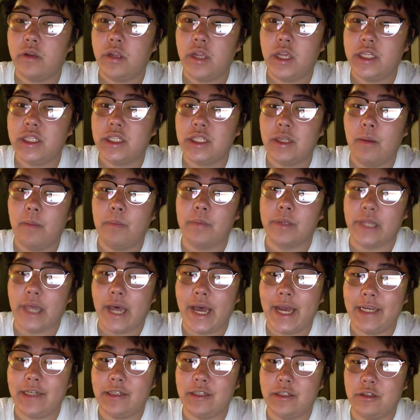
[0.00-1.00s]
is
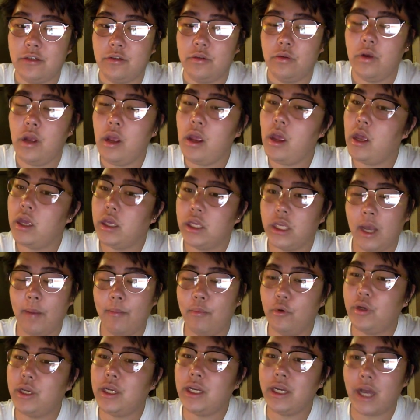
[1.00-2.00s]
blind to,
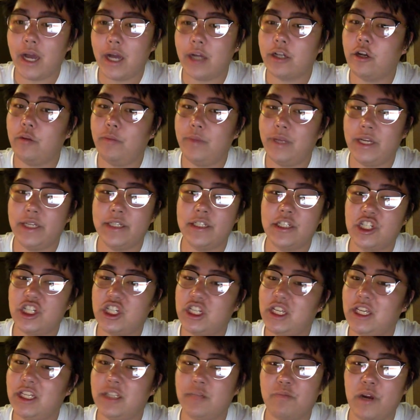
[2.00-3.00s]
Yabuki Nako, because
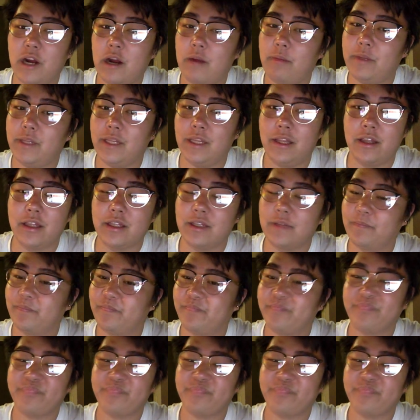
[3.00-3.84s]
she is probably the